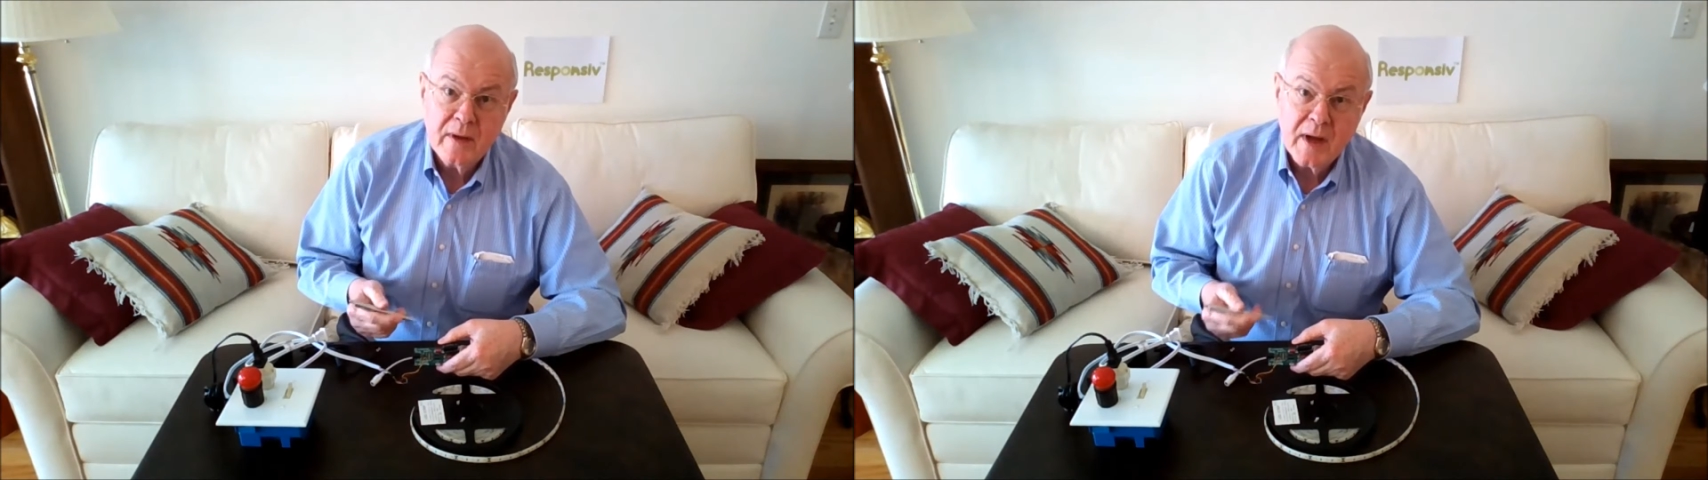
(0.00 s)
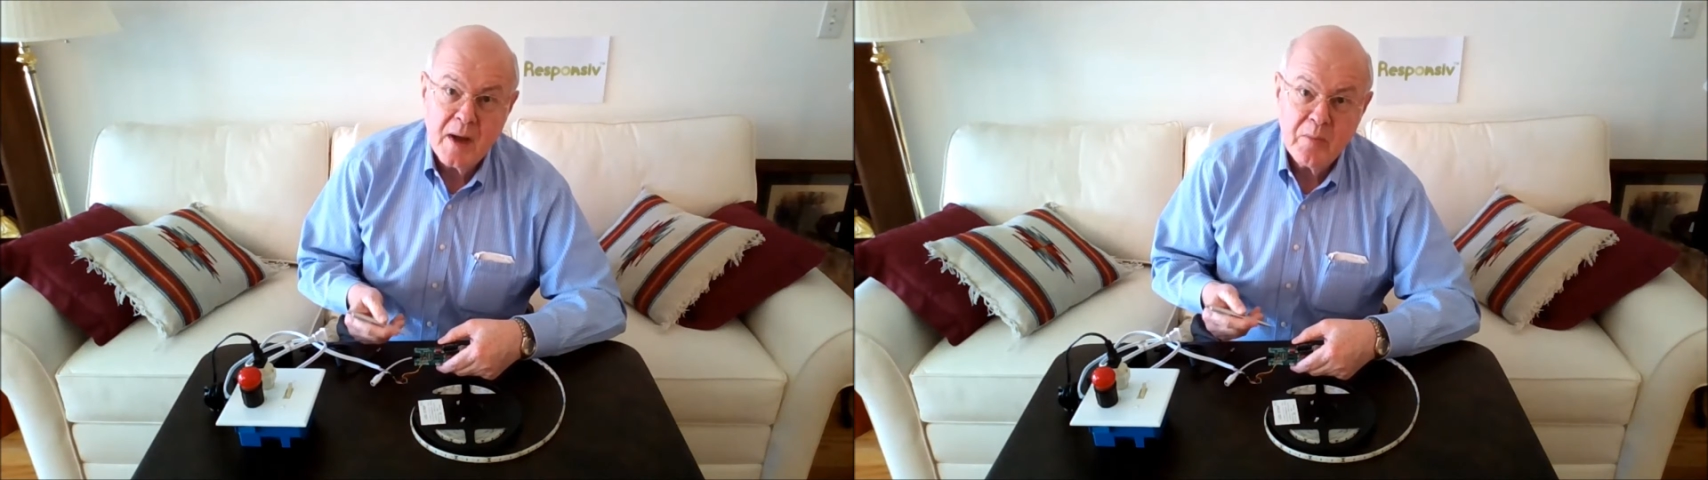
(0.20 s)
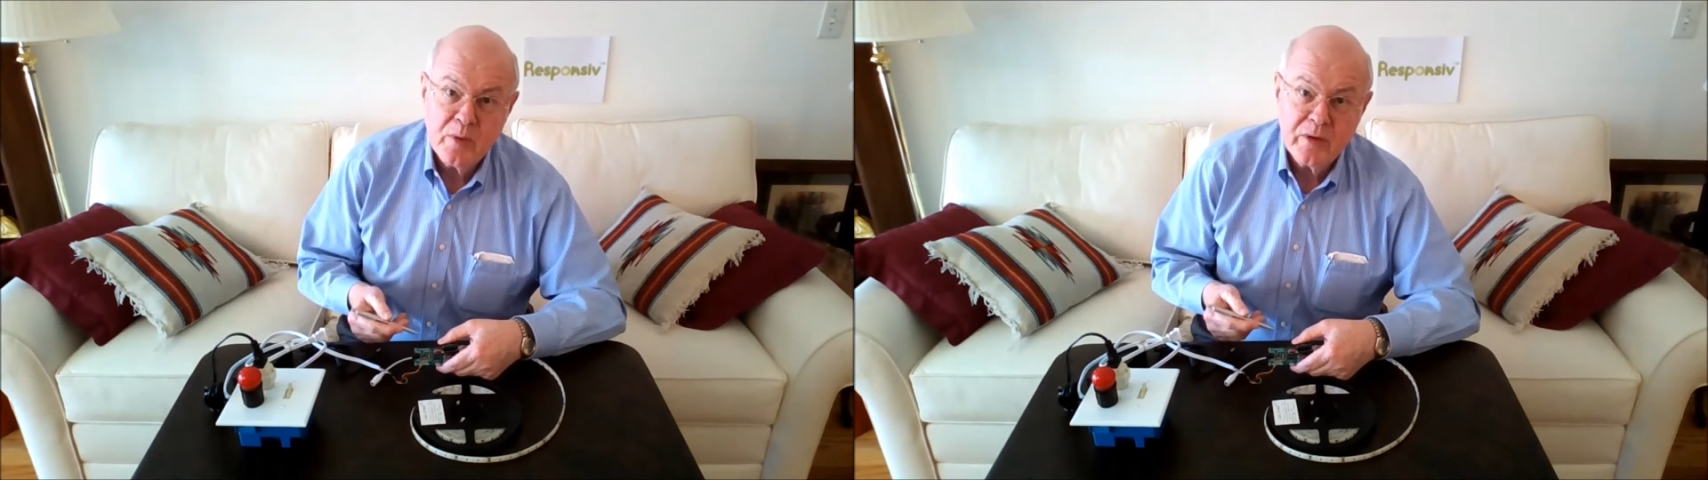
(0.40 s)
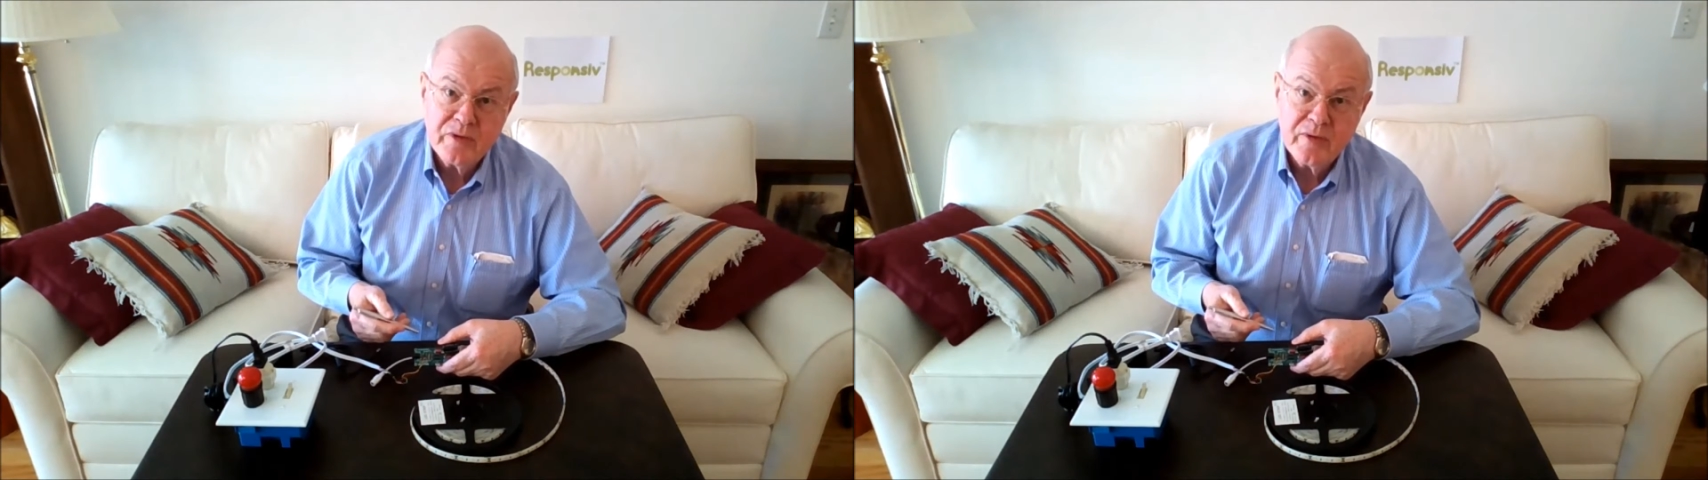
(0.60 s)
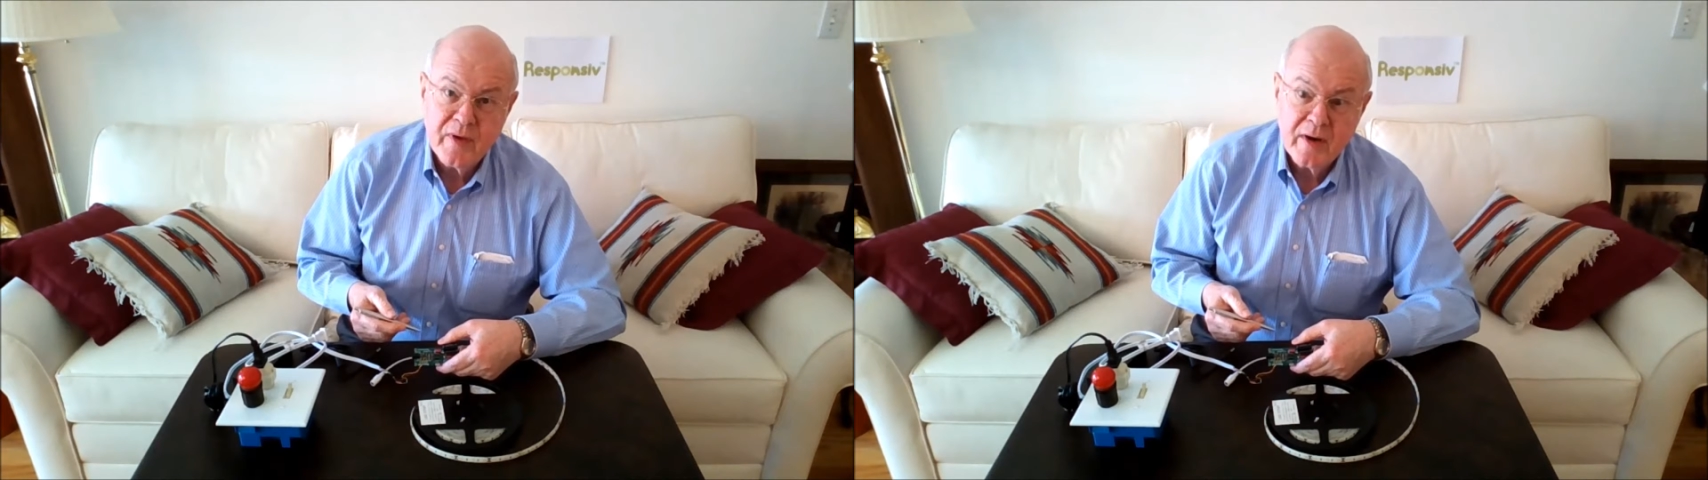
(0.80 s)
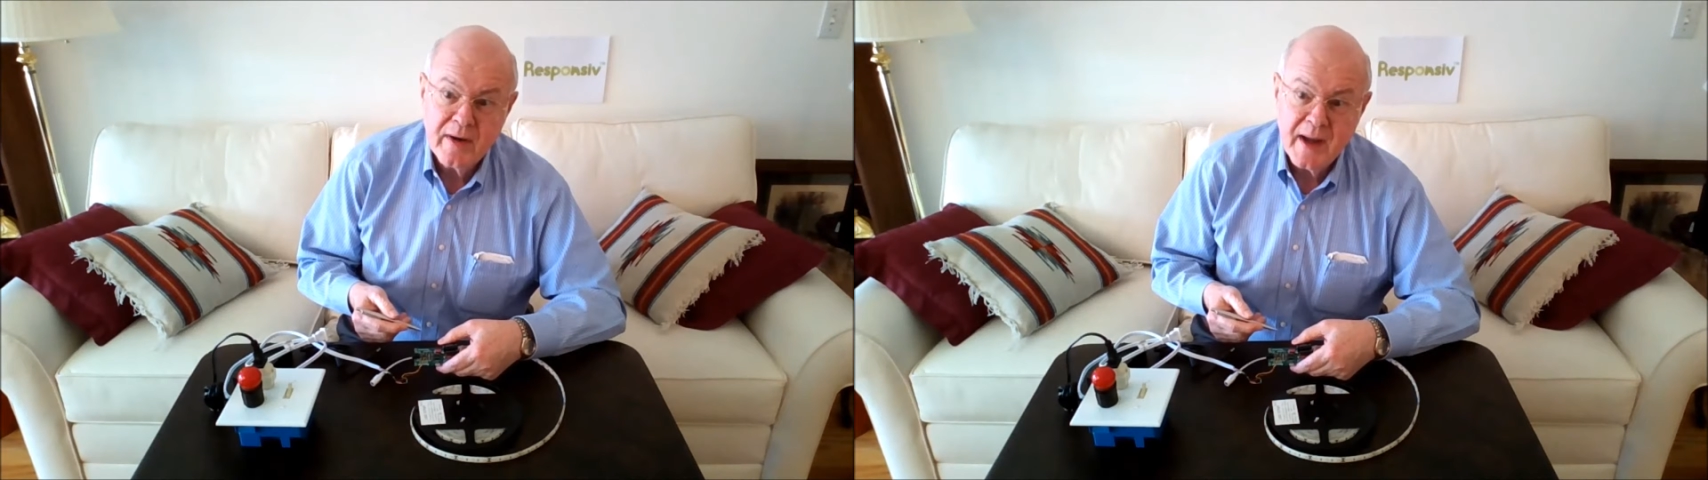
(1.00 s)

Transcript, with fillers: the components of our